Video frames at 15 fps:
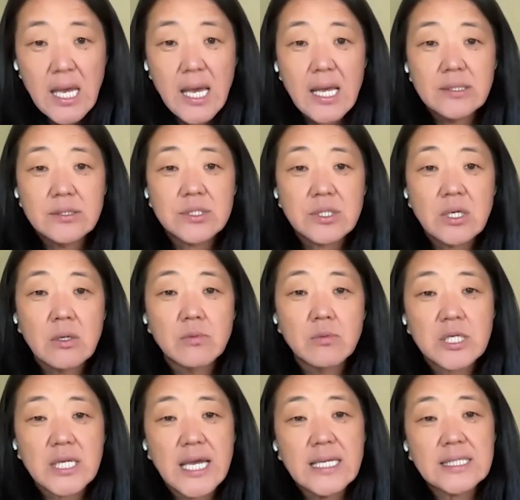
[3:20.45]
And so
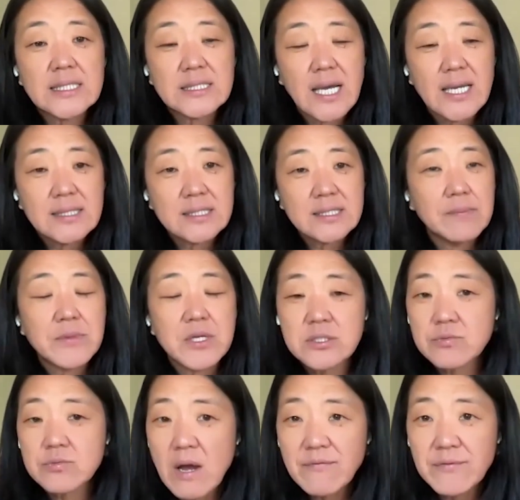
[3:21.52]
we're getting sites up.
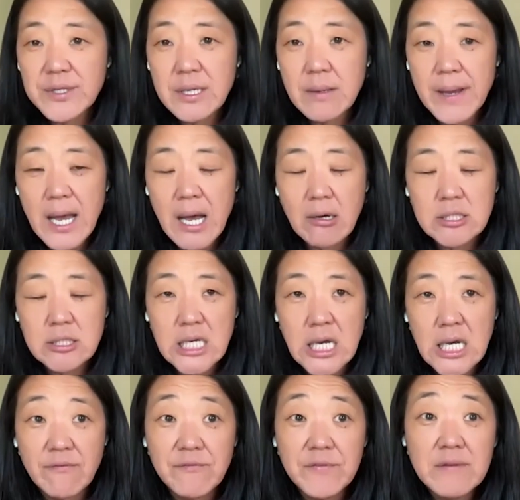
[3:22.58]
There's roughly about
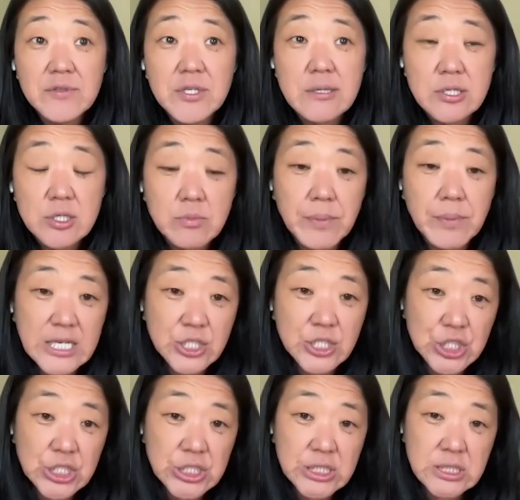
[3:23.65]
52
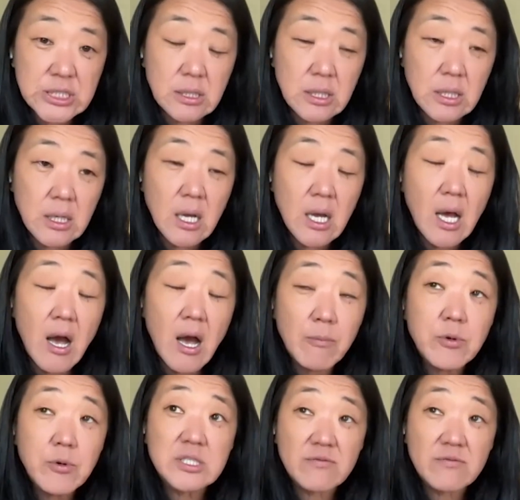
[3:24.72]
patients,
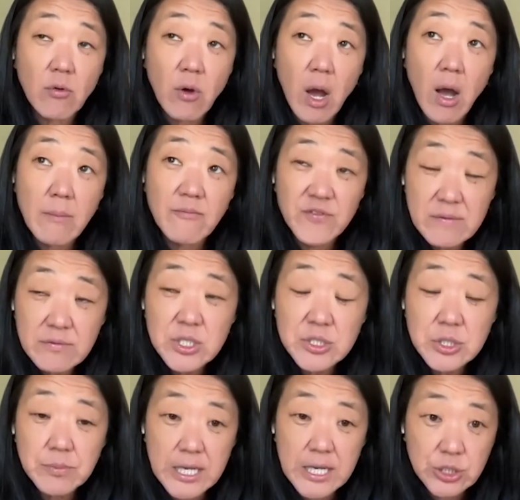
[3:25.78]
upwards of
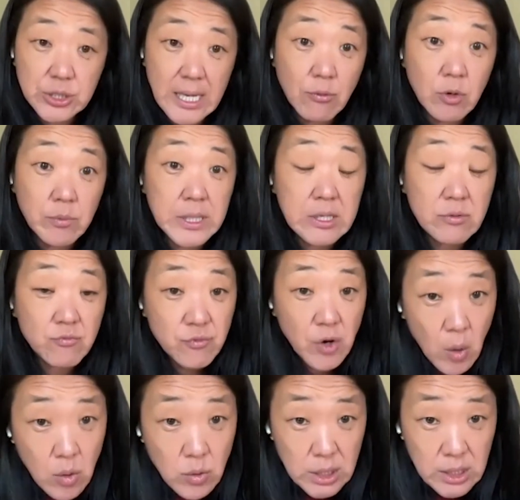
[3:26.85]
52 patients that will be
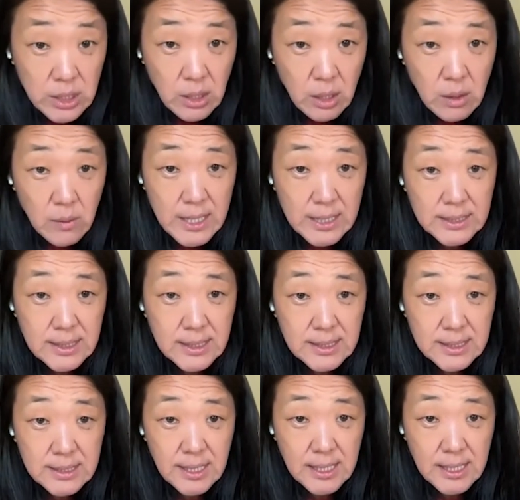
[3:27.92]
enrolled in the
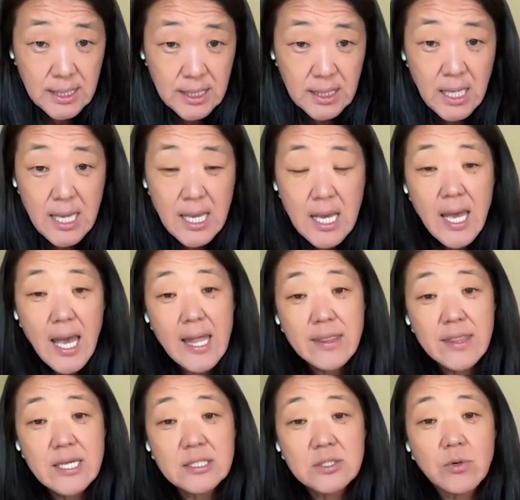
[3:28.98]
OASIS study.
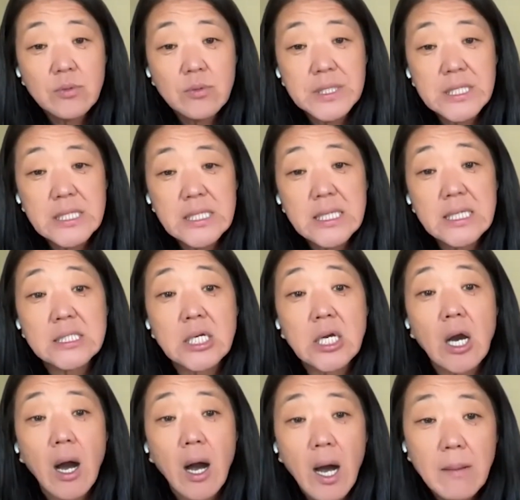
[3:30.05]
And this will be in
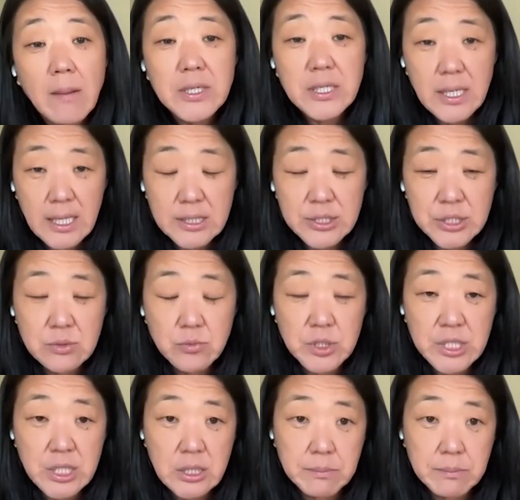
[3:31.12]
combination
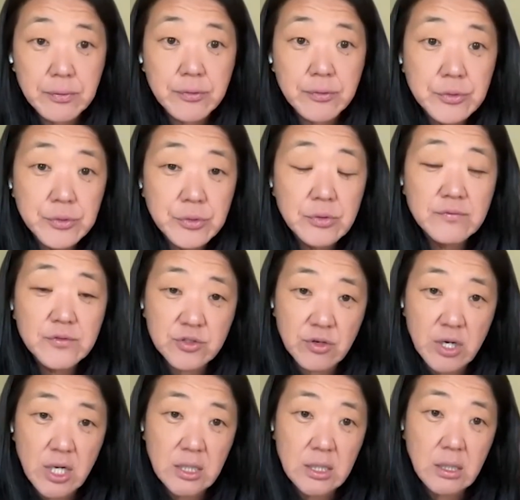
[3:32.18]
with an approved
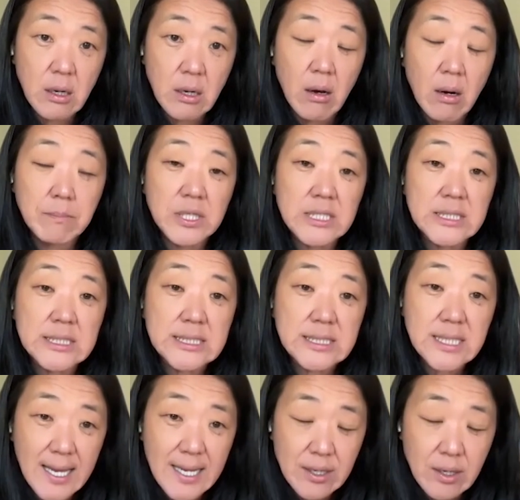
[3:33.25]
drug called
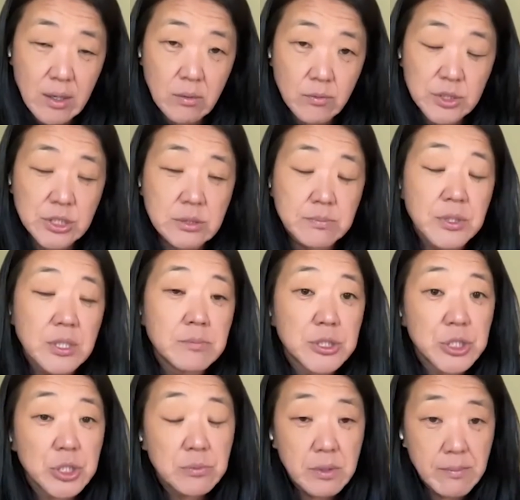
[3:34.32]
Blincyto, which is
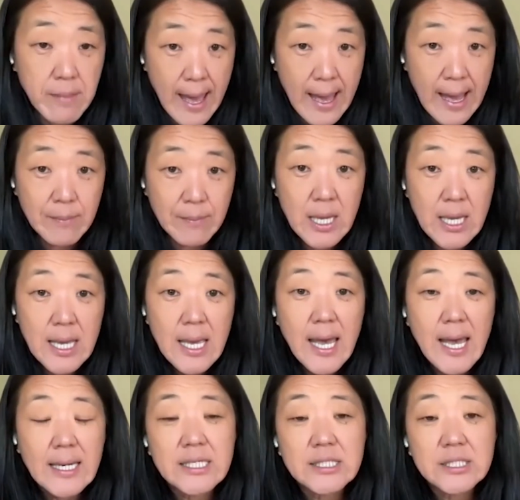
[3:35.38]
blinatumomab.
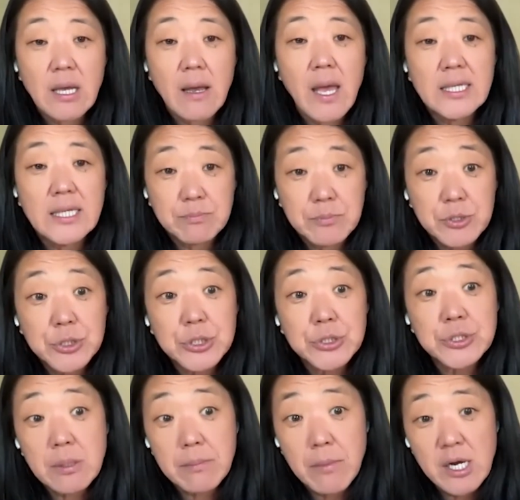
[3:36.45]
And it's
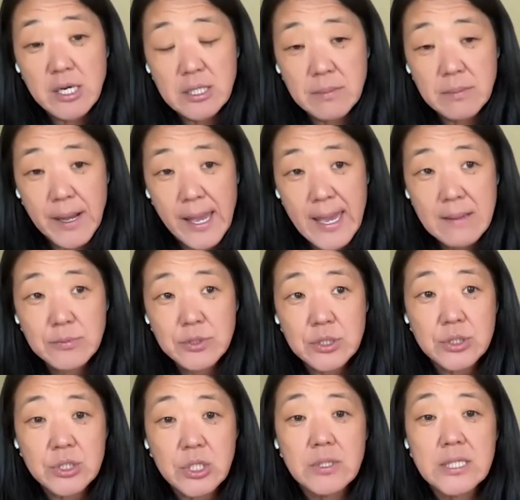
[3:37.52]
produced and marketed by
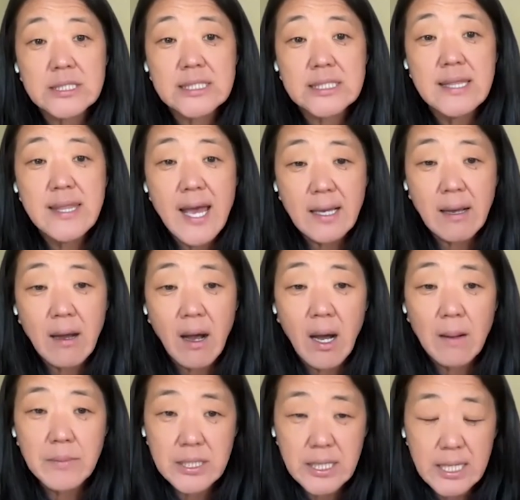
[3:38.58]
Amgen. So it's in that
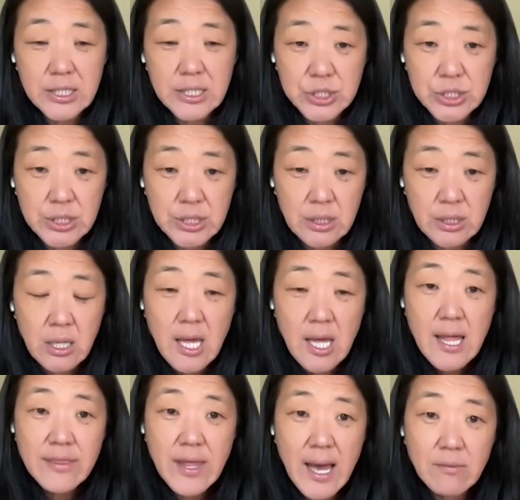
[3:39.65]
combination
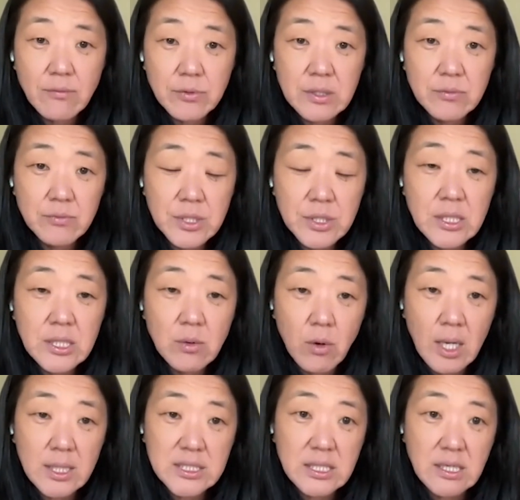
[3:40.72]
that we really
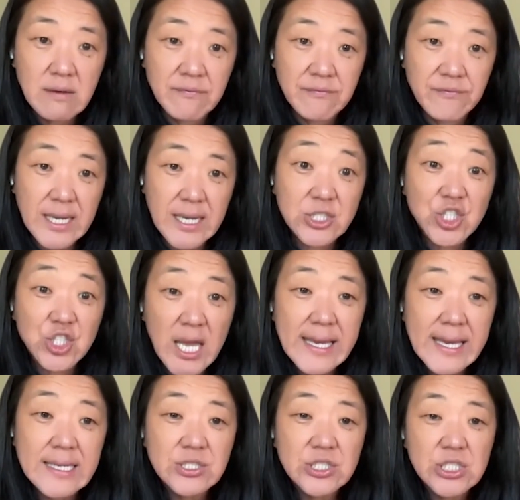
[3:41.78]
want to affect
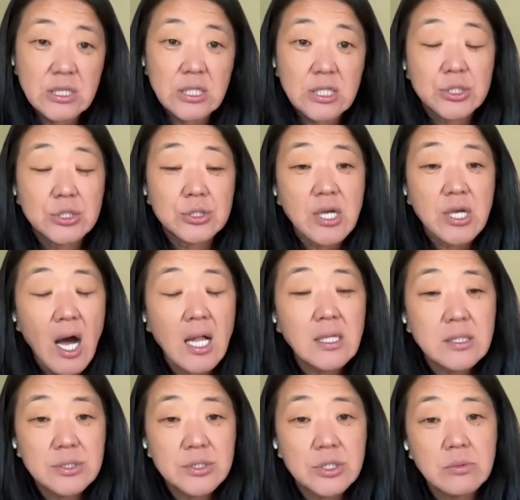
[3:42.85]
change in the
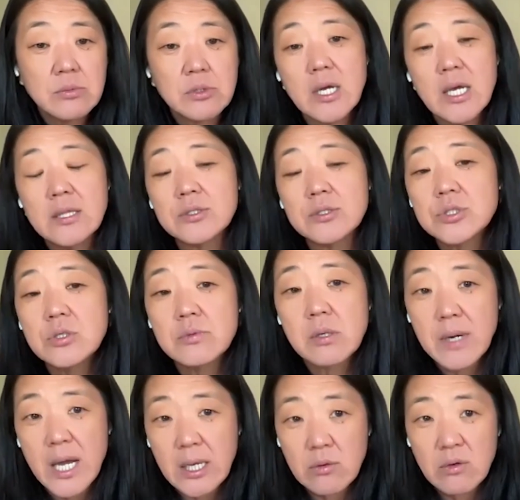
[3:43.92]
solid tumor and the tumor
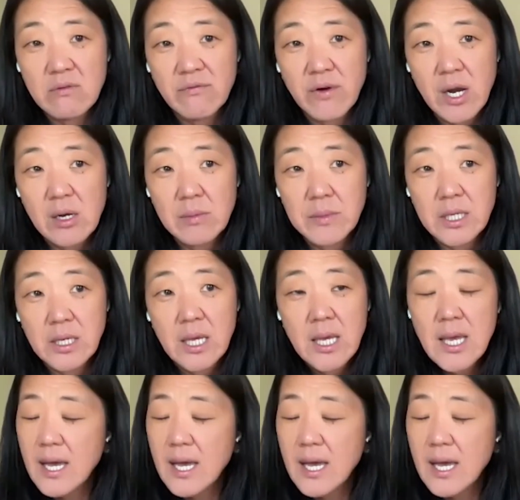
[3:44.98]
microenvironment.